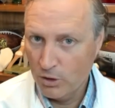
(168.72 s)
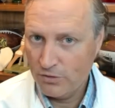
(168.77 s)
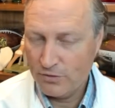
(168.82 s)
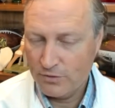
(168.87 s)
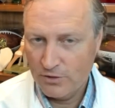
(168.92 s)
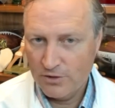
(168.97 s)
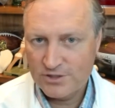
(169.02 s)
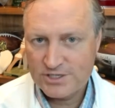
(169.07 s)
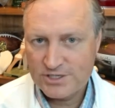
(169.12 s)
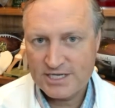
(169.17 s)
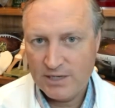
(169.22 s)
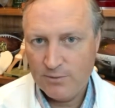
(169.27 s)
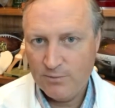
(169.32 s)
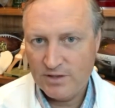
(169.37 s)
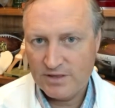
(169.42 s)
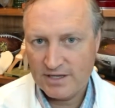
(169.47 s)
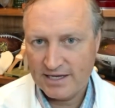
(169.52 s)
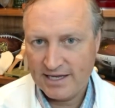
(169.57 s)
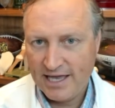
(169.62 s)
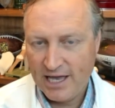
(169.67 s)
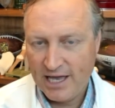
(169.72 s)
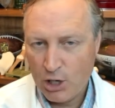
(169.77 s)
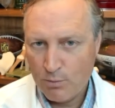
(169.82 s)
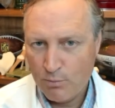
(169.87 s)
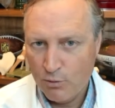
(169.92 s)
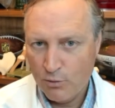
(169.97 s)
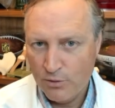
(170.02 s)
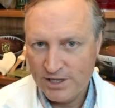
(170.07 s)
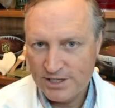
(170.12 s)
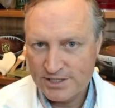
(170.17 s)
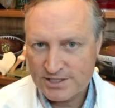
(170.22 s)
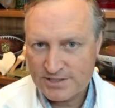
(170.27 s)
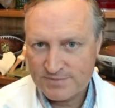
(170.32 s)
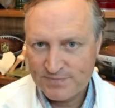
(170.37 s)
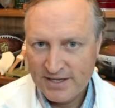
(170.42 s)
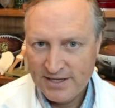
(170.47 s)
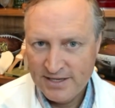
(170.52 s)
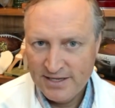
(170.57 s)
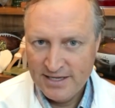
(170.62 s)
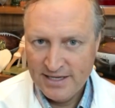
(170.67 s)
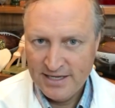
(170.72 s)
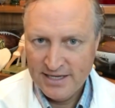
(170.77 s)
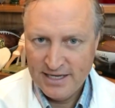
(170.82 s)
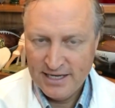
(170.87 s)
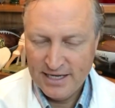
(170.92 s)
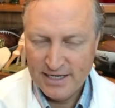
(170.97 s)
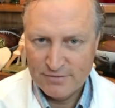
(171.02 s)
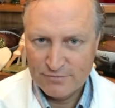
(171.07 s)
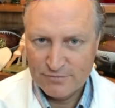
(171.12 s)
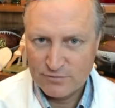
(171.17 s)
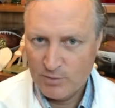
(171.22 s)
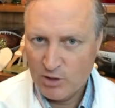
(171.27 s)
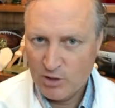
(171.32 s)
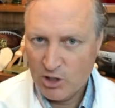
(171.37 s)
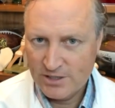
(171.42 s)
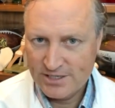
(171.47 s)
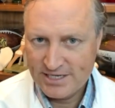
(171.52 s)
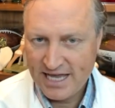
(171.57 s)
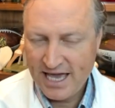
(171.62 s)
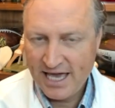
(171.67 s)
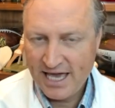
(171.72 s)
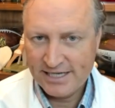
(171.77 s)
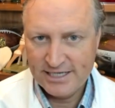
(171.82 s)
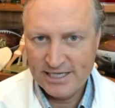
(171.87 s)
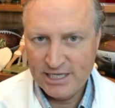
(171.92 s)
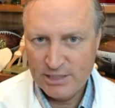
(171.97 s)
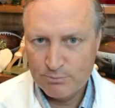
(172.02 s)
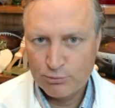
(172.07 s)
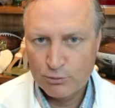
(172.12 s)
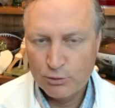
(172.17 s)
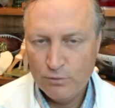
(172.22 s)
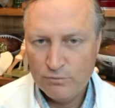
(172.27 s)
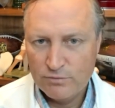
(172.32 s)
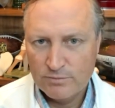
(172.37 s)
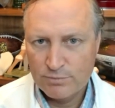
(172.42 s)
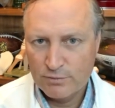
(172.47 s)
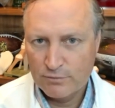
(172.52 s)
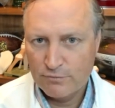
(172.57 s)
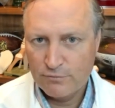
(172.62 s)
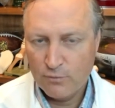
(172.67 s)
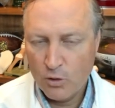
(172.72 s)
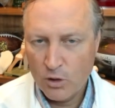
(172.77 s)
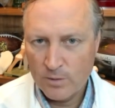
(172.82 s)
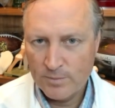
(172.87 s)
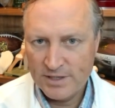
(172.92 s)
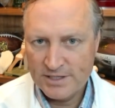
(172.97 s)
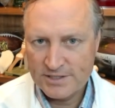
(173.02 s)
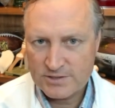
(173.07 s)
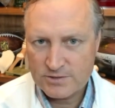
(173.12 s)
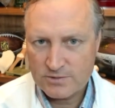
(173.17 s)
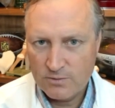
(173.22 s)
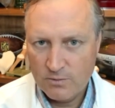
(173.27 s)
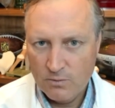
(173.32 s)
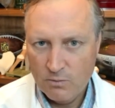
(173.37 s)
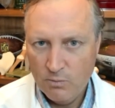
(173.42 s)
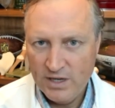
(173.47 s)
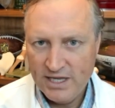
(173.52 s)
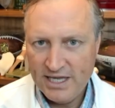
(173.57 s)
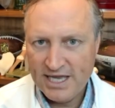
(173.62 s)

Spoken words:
Thursday with the Cowboys. And from our data at Proven Performance, we